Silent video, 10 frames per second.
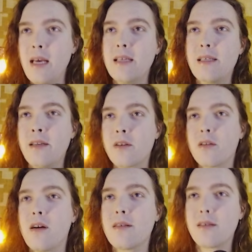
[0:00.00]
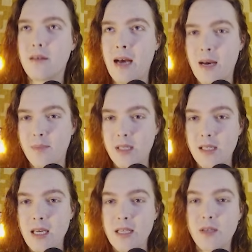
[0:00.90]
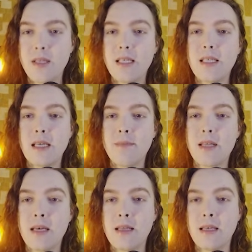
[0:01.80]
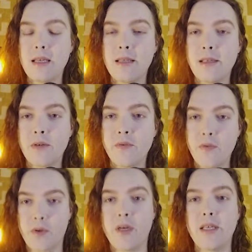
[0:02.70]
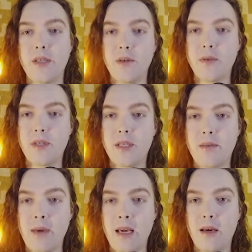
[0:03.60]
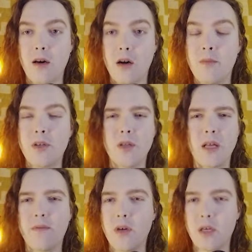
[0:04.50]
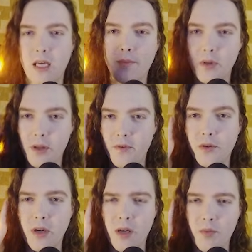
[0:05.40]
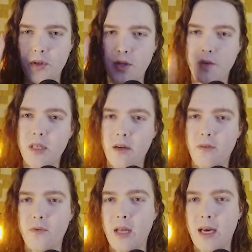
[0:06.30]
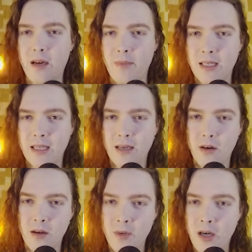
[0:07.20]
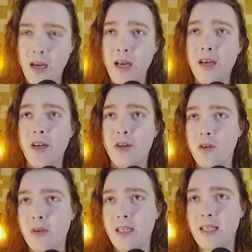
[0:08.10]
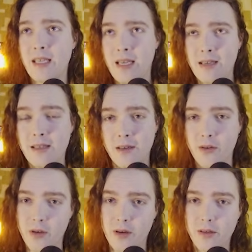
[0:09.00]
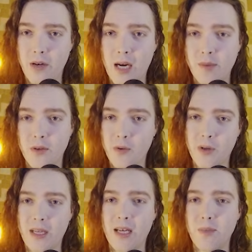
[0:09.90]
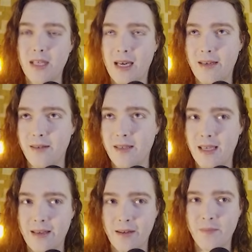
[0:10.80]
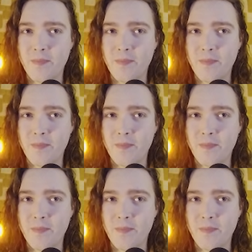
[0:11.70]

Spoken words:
Cindercloth scraps. So this is something that in Zone 4 is used to make armor. So like, for example, if you're trying to pursue a set of full adamantite armor, you're going to need Cindercloth scraps in order to help tie it all together.